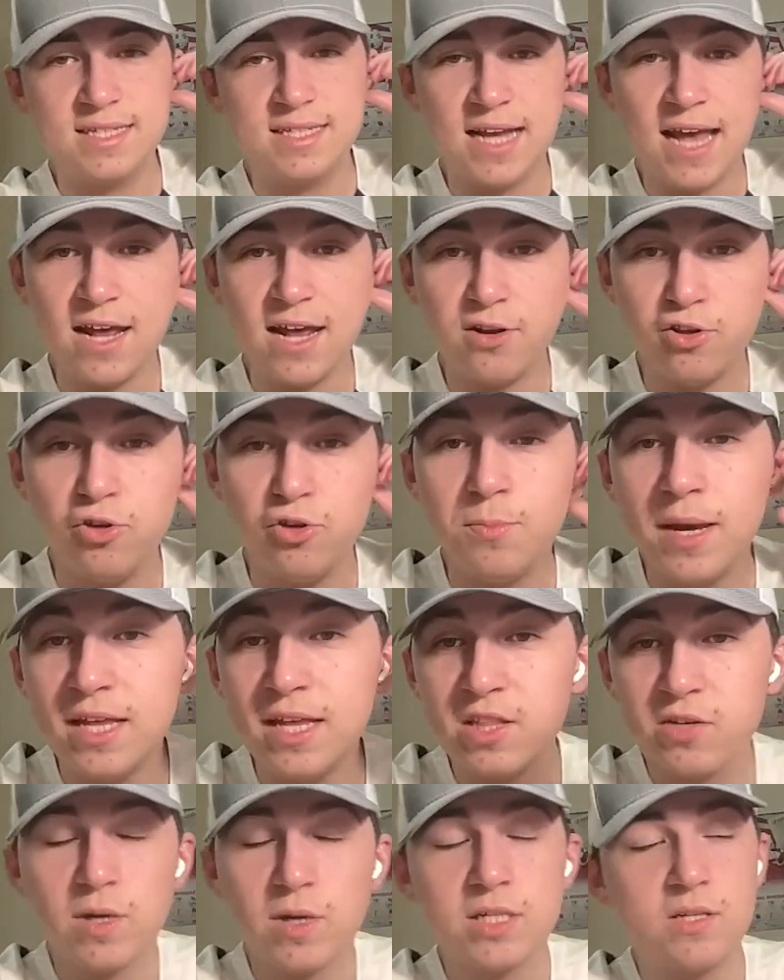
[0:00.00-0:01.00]
Seattle, you
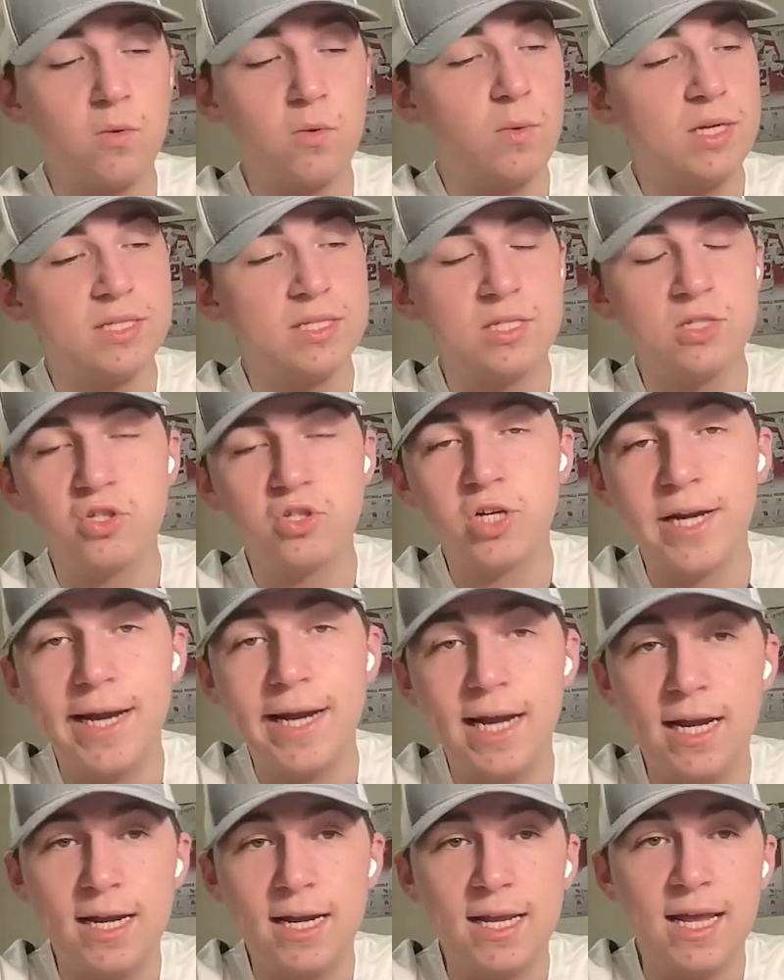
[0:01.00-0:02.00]
made the Russell Wilson
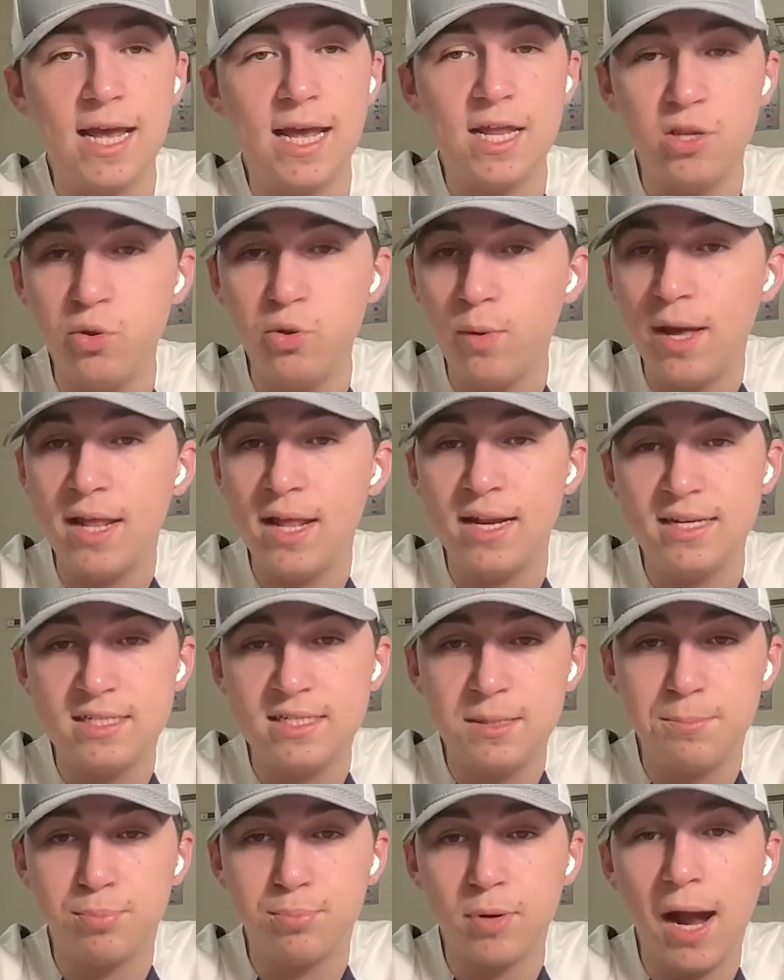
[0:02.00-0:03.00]
trade, and you had a
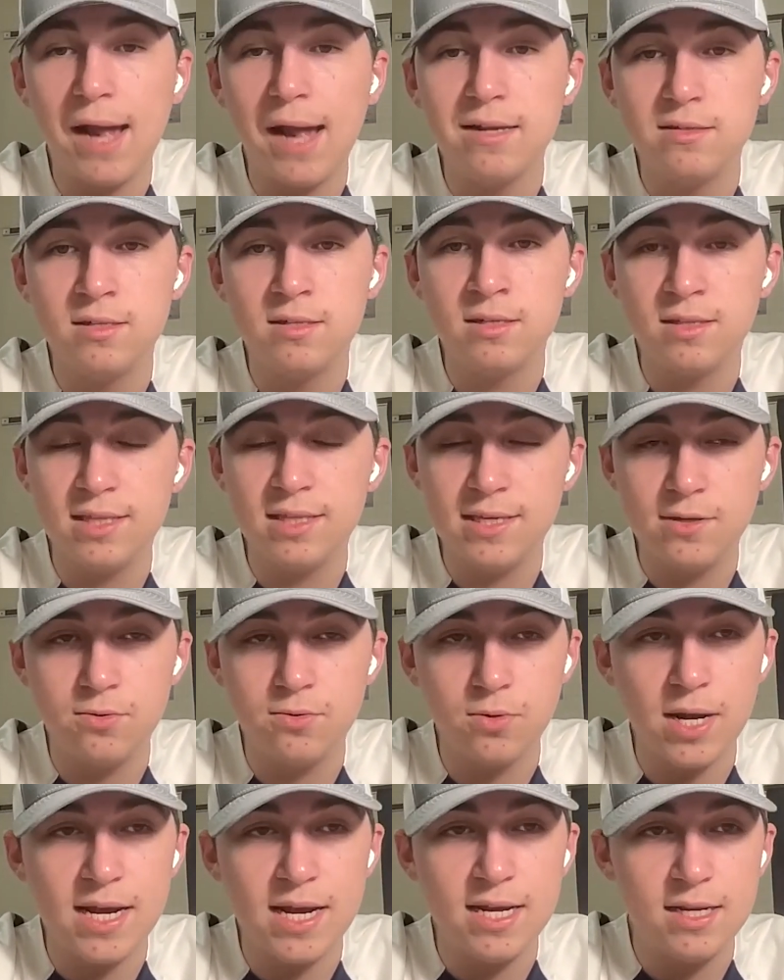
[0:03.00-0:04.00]
surprisingly
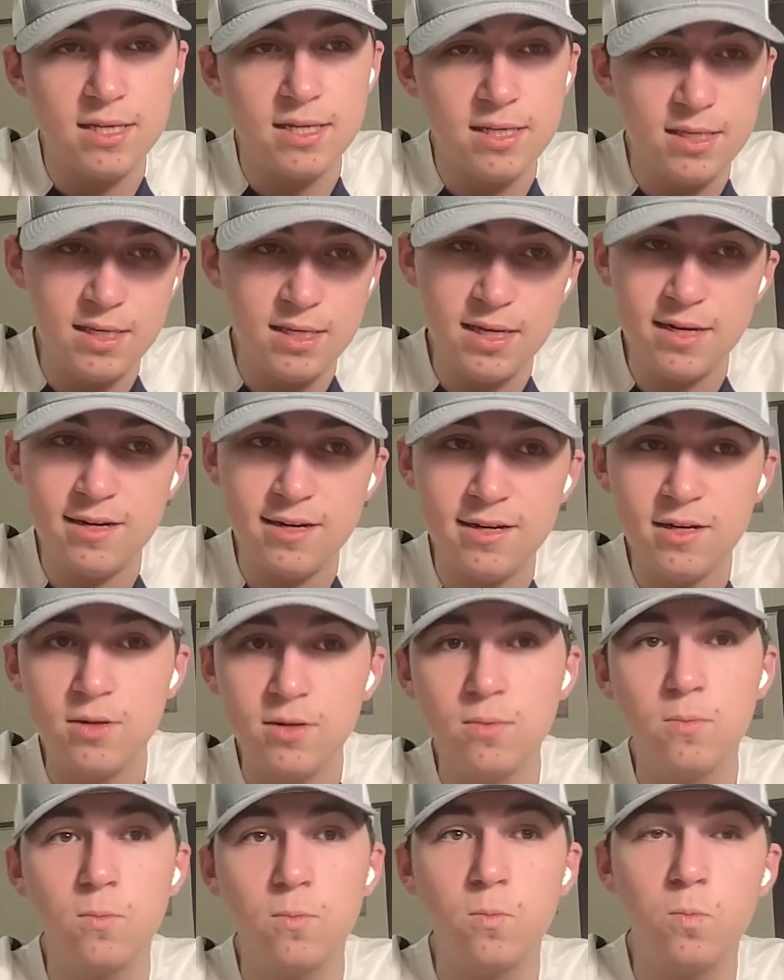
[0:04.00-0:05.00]
great year,
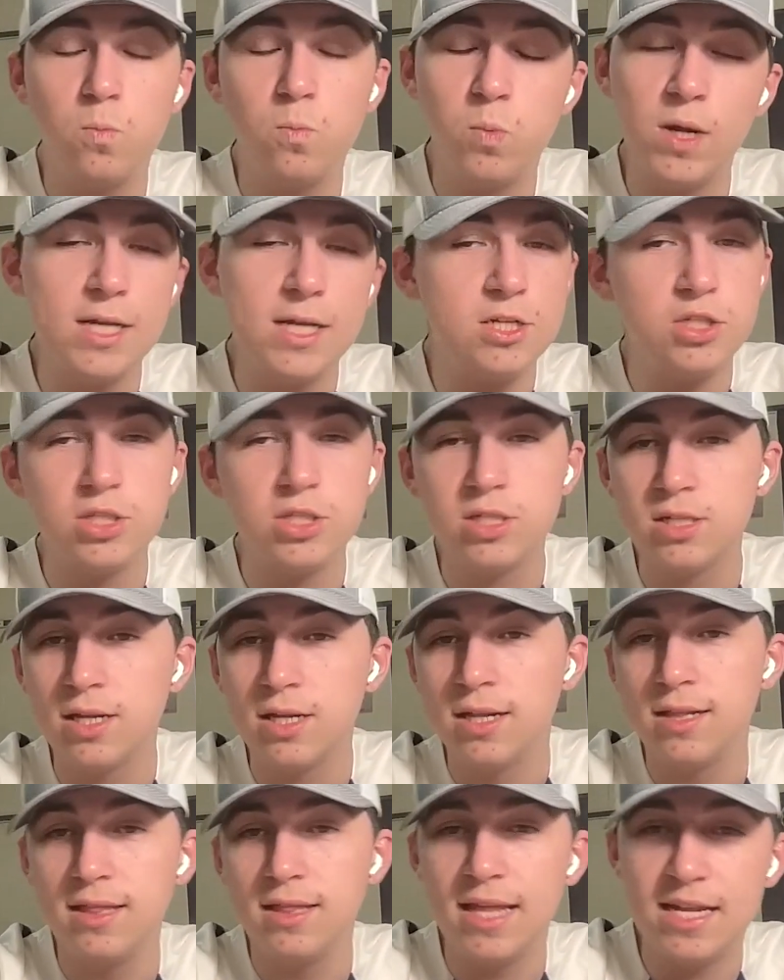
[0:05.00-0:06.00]
which
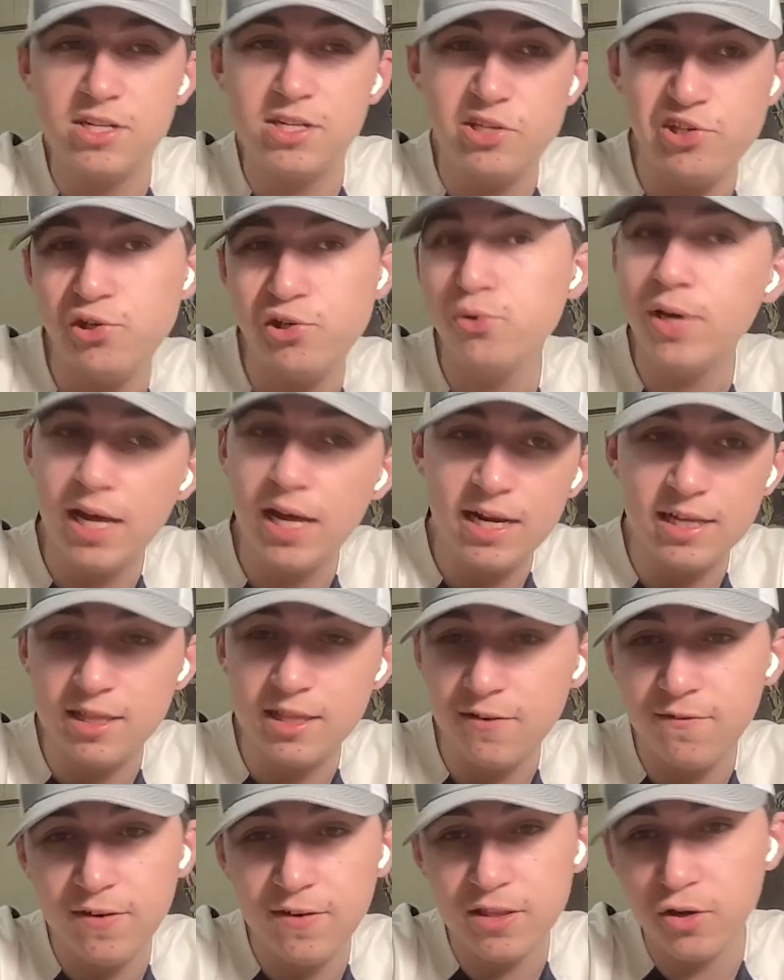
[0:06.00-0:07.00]
led to you getting
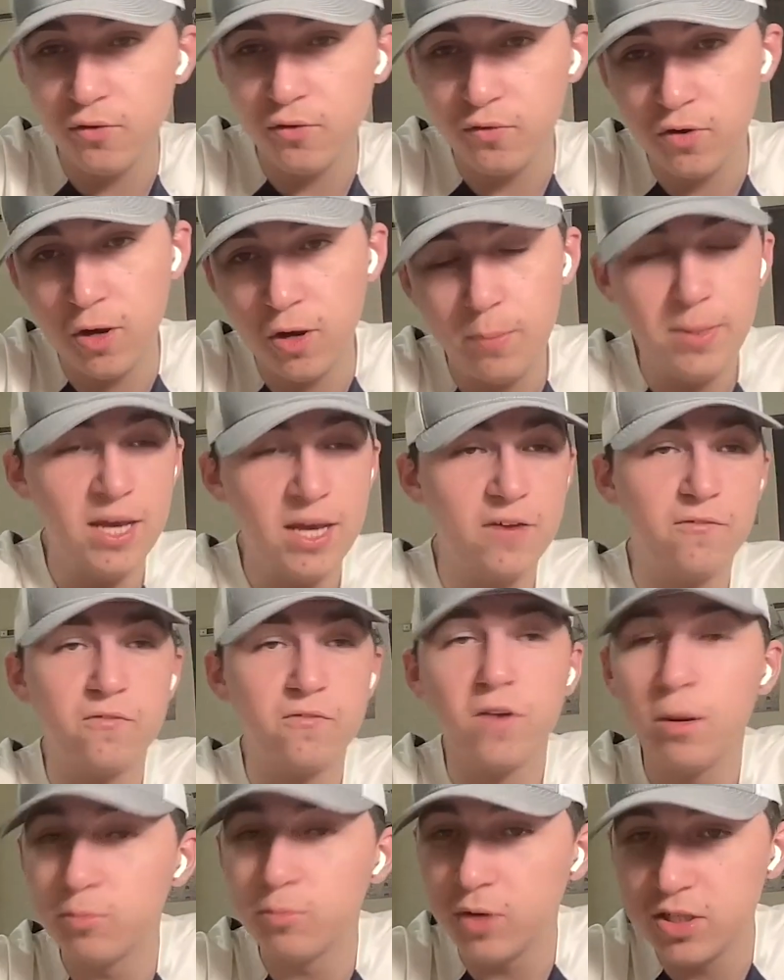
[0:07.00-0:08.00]
the fifth overall pick
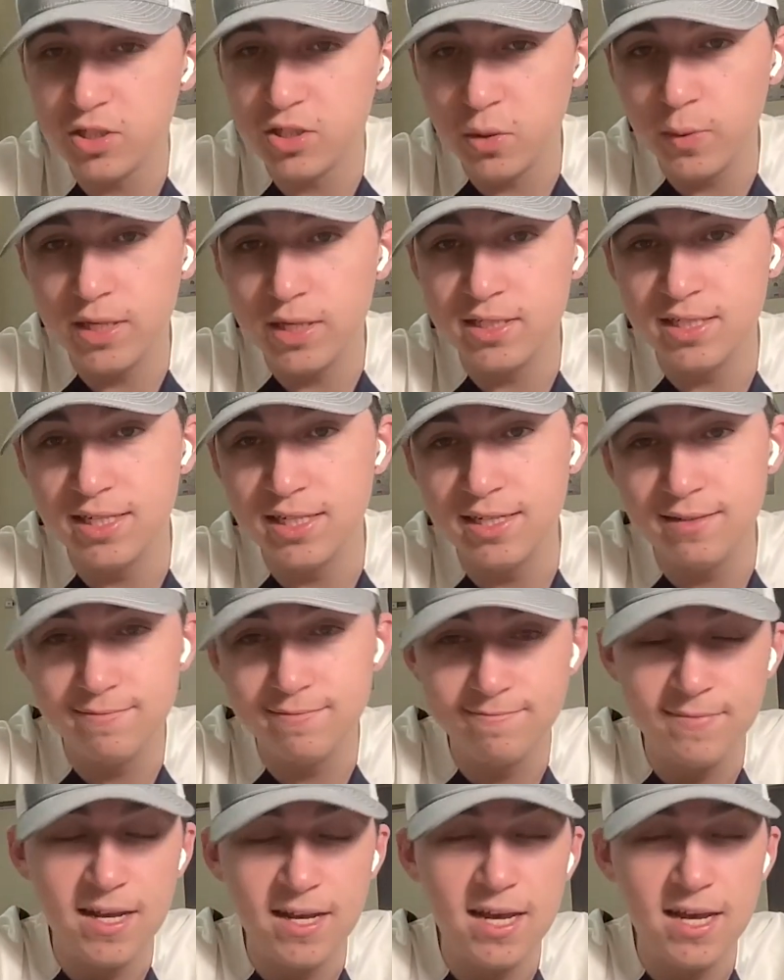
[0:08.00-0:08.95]
from Russell Wilson